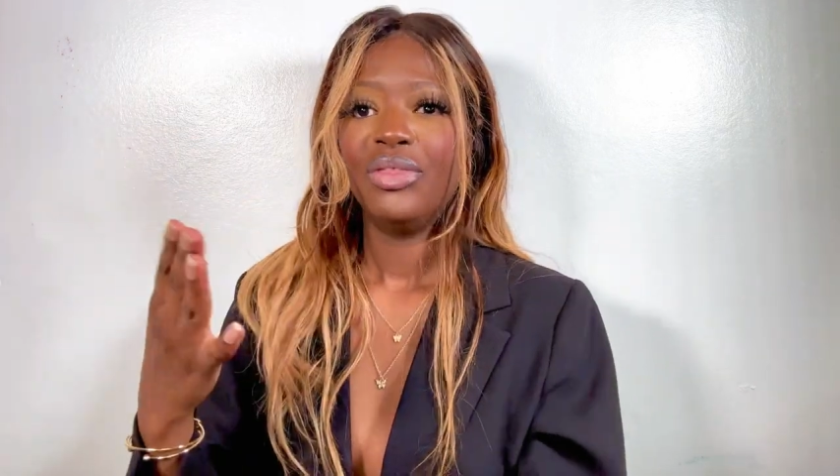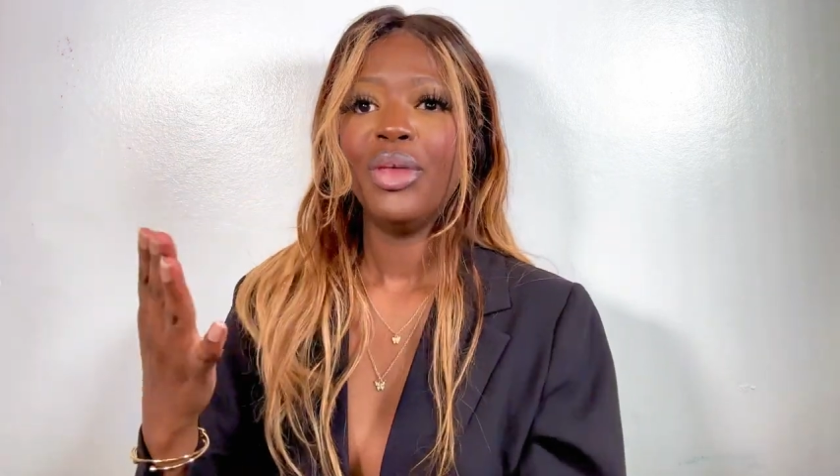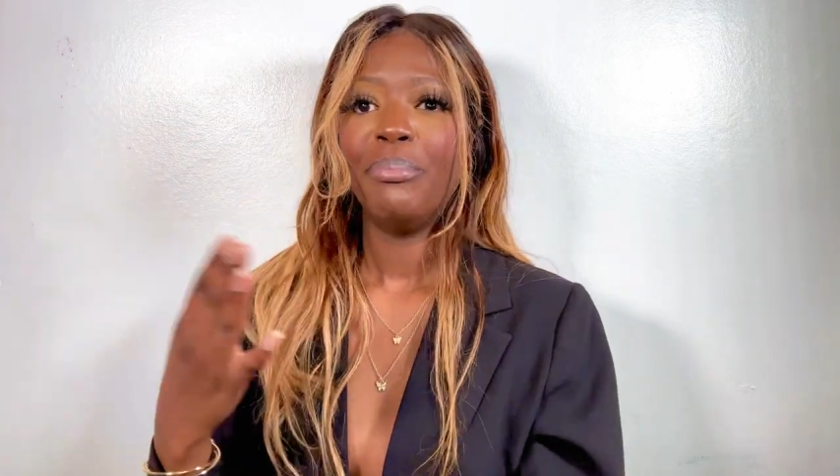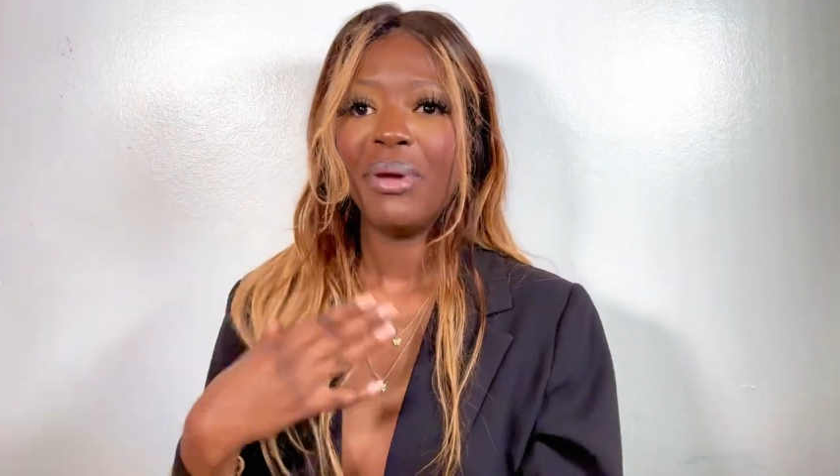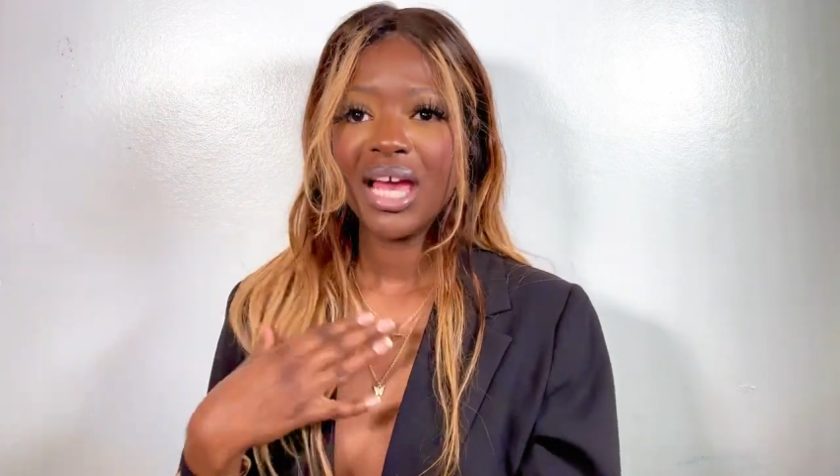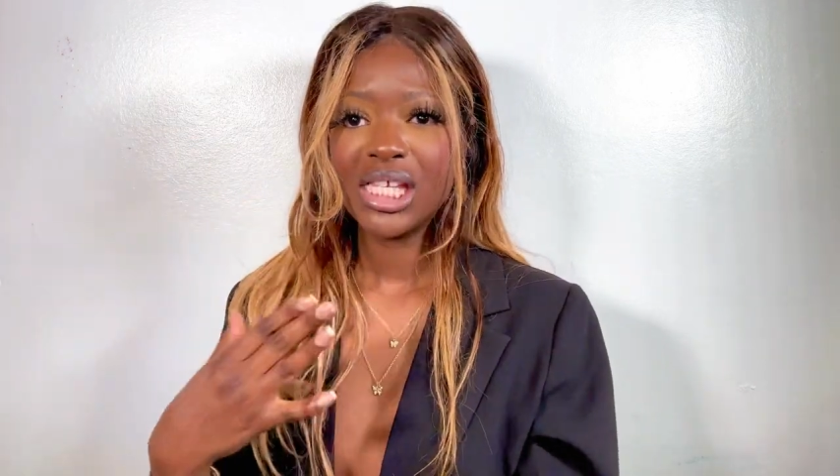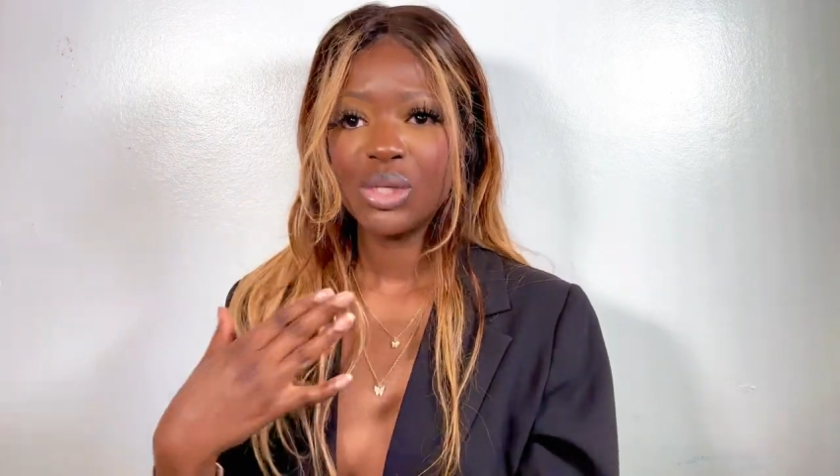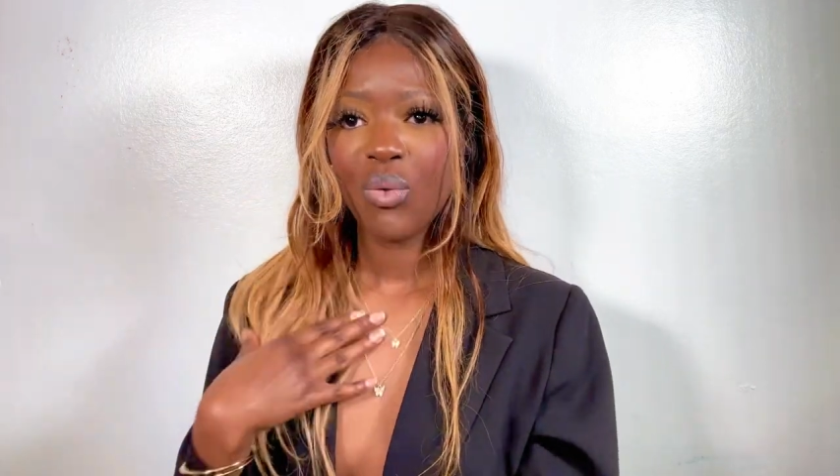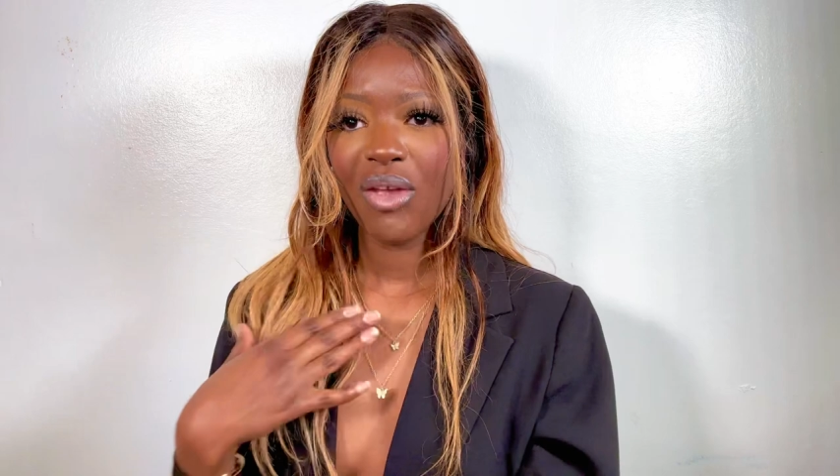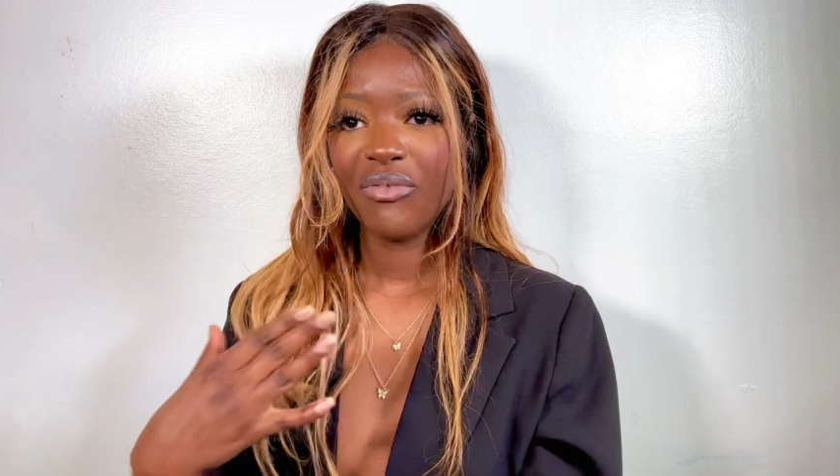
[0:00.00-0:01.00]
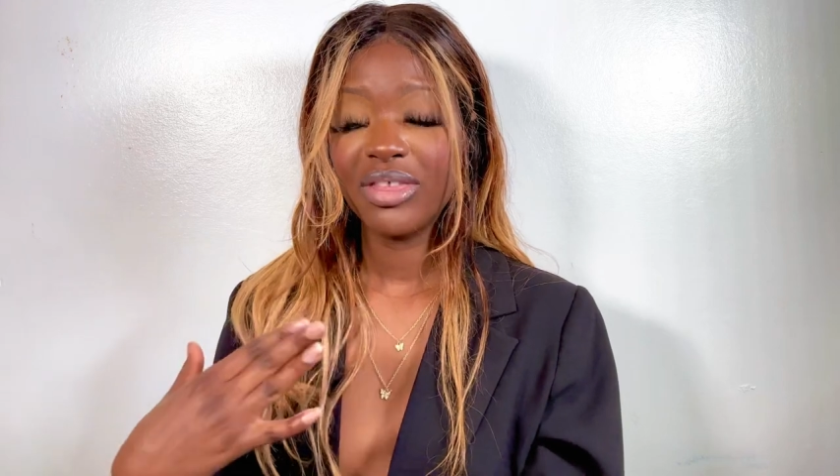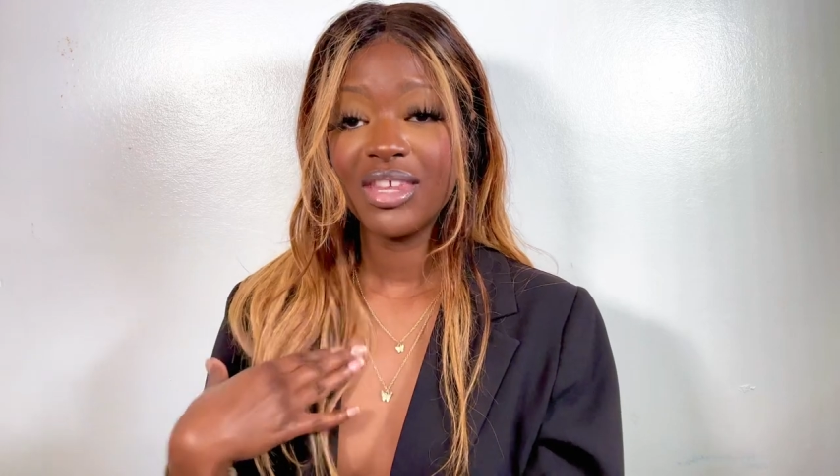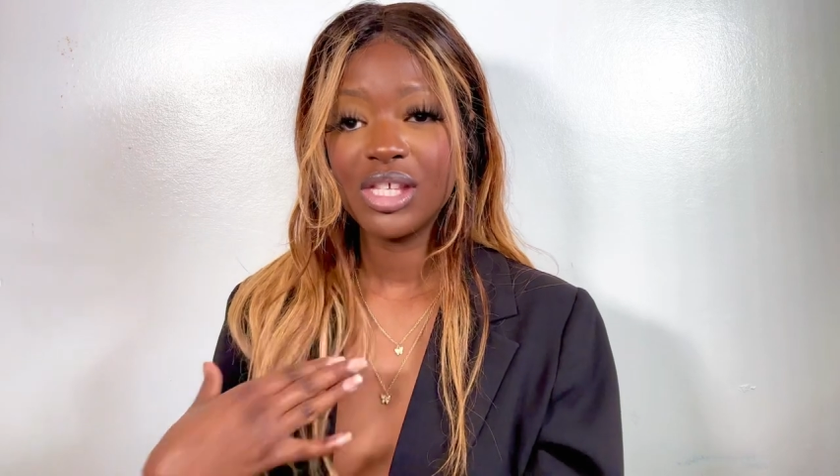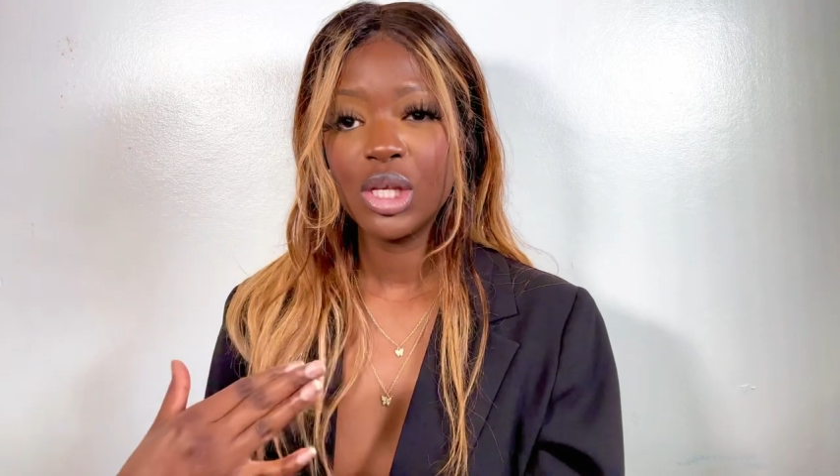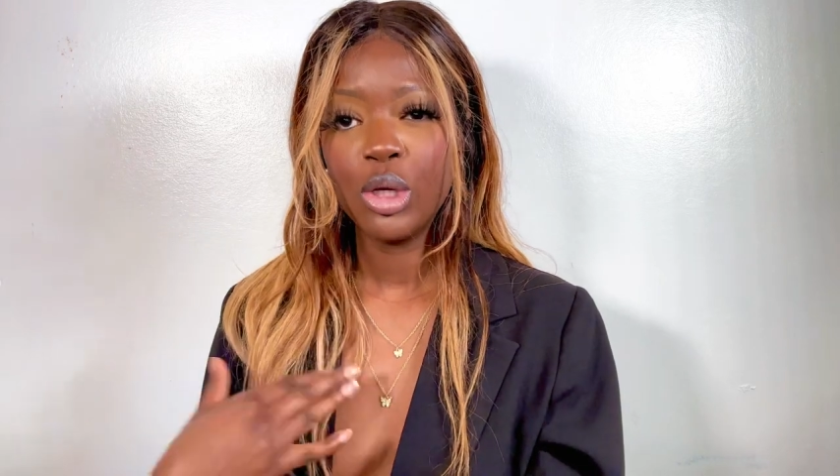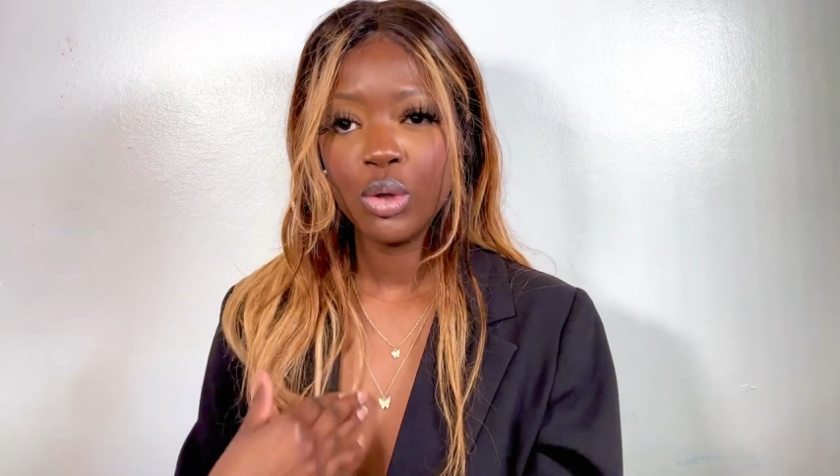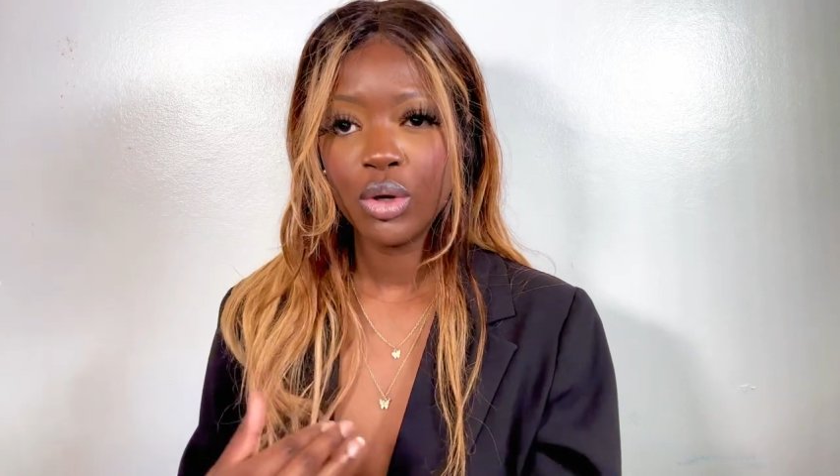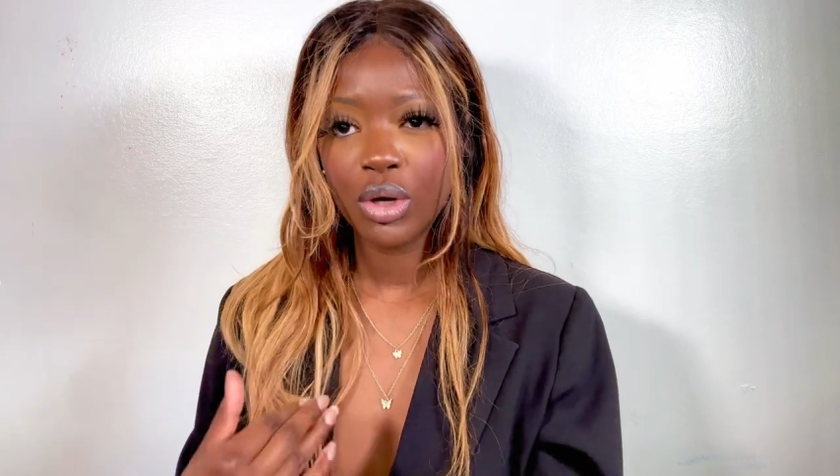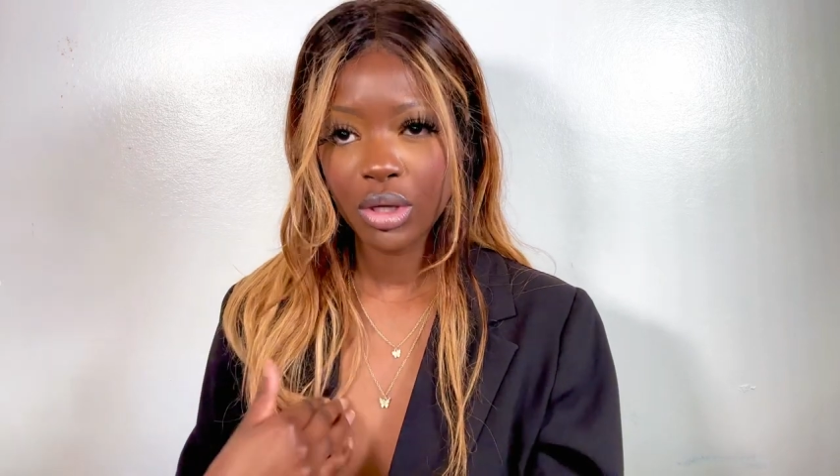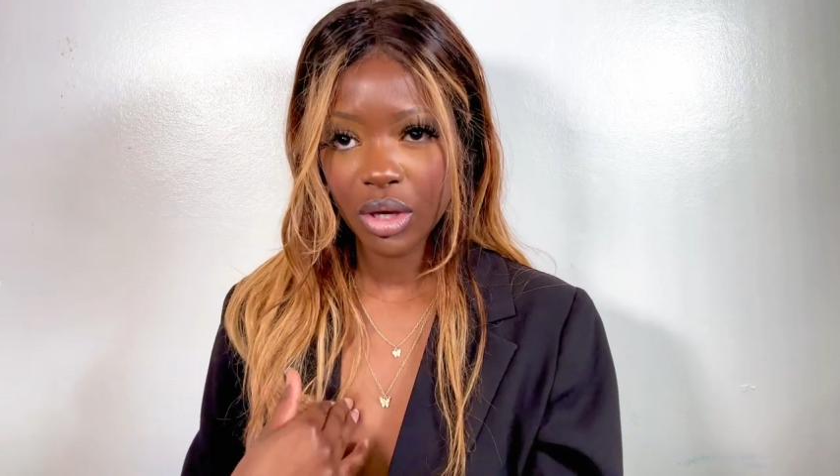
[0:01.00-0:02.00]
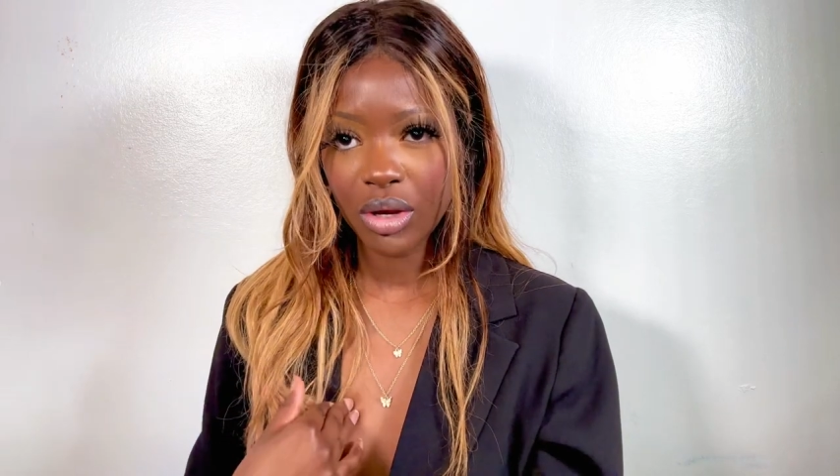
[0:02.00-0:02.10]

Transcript: the best way for this to look